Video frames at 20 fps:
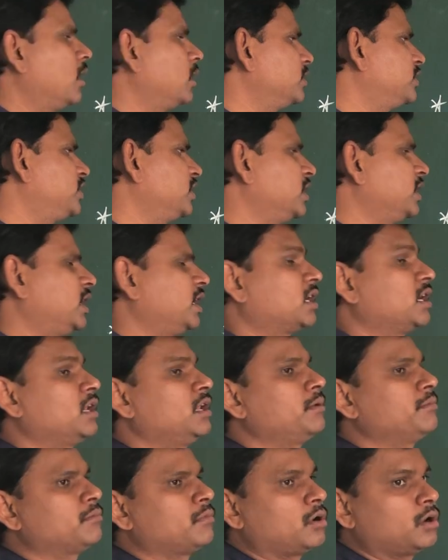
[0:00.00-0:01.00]

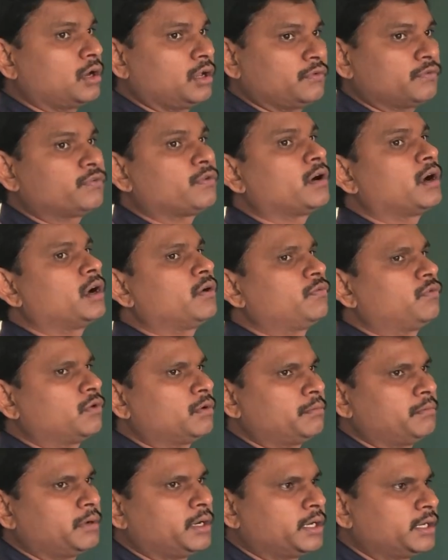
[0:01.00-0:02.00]
Genetically modified
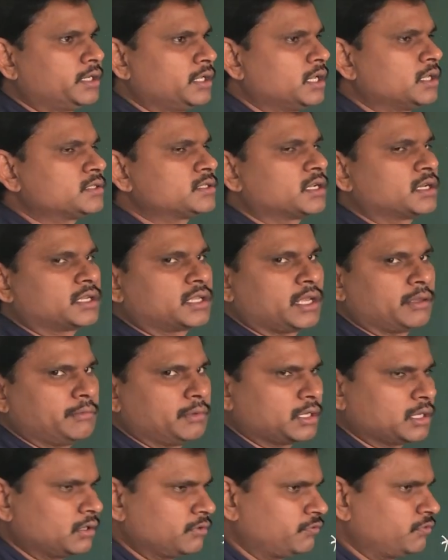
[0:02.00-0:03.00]
food materials and
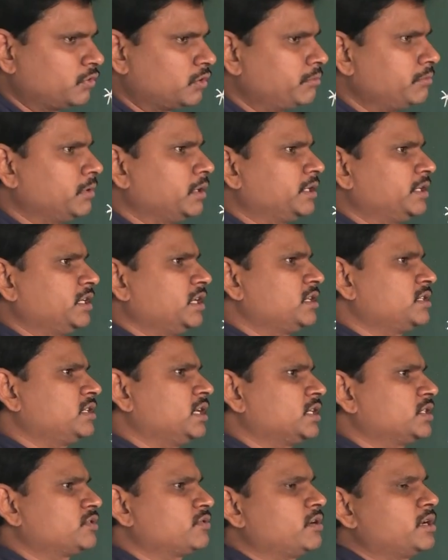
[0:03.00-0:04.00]
chemical food materials.
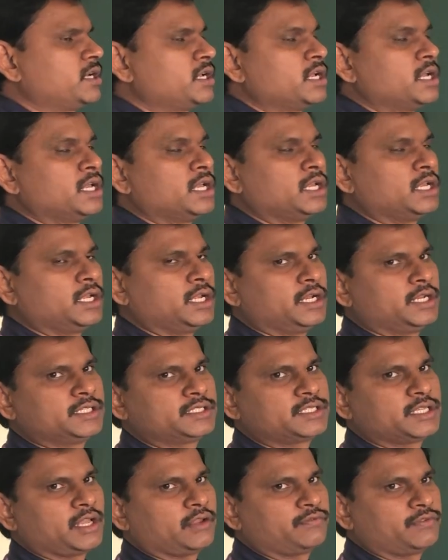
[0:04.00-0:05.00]
That's why it
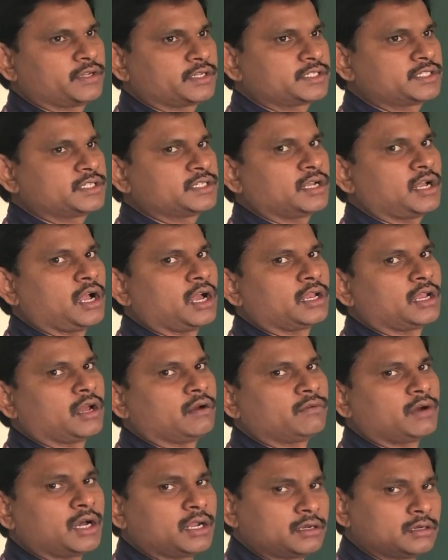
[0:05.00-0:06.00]
is affecting on
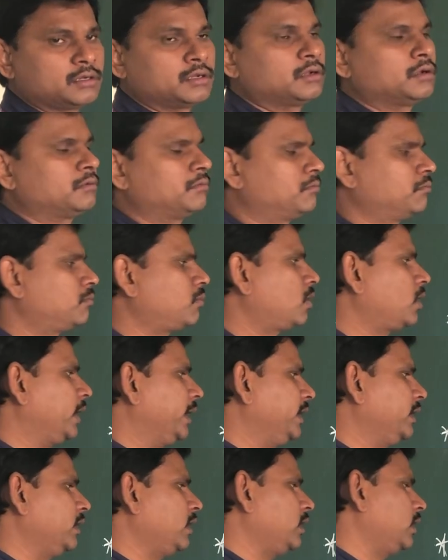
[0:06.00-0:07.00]
our
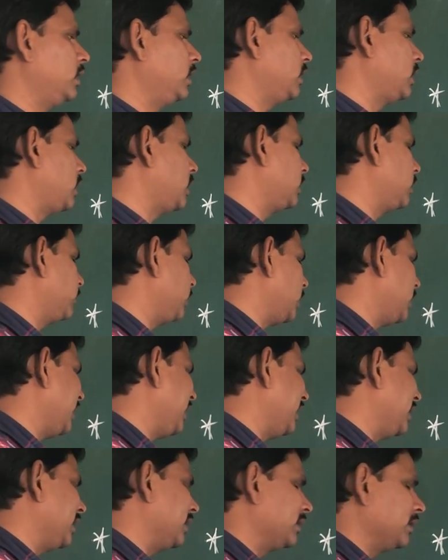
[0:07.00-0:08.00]
body and our
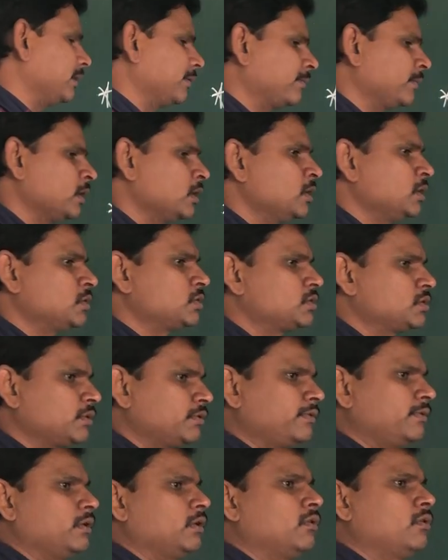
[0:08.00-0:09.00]
health.
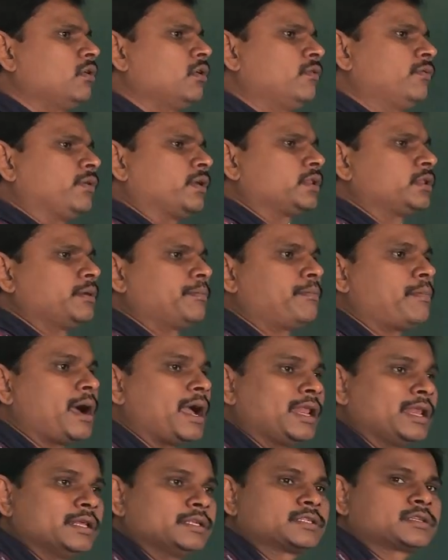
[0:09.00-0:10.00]
So we will go for the
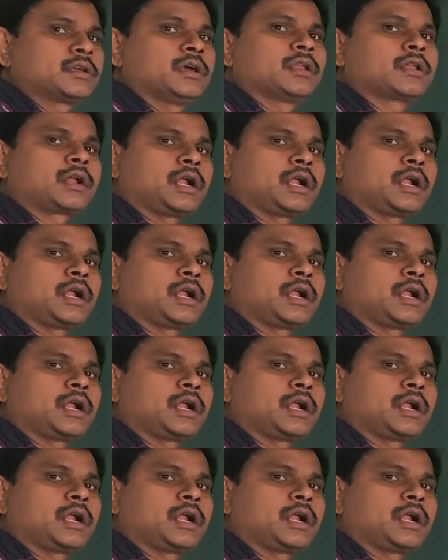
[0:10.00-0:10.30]
biological